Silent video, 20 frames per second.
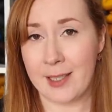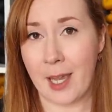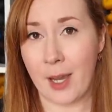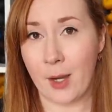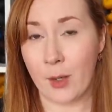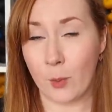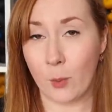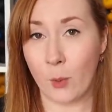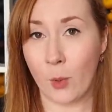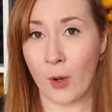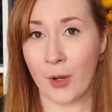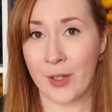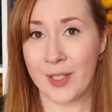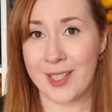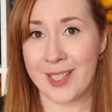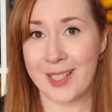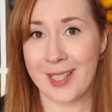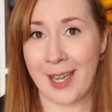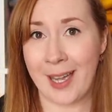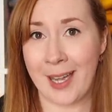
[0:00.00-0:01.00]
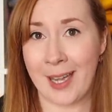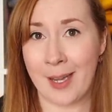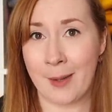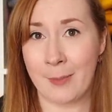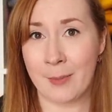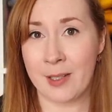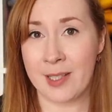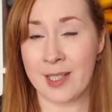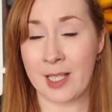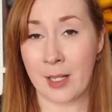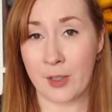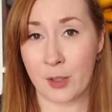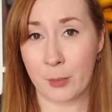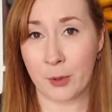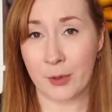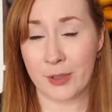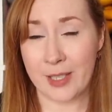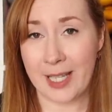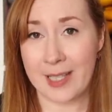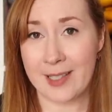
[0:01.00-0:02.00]
Now, what Sandra
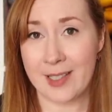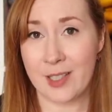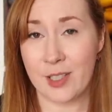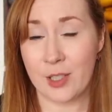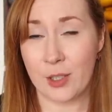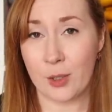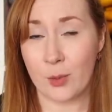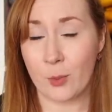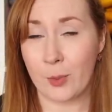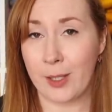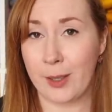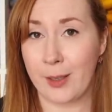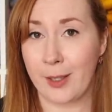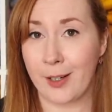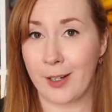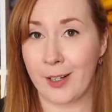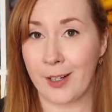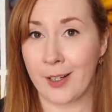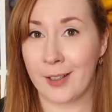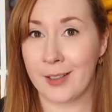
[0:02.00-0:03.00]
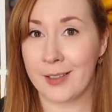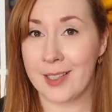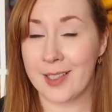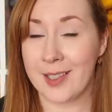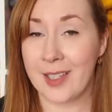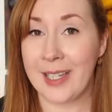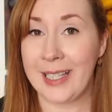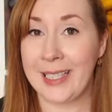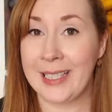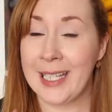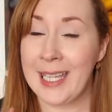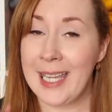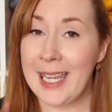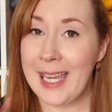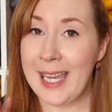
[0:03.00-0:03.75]
Paul tends to do with her design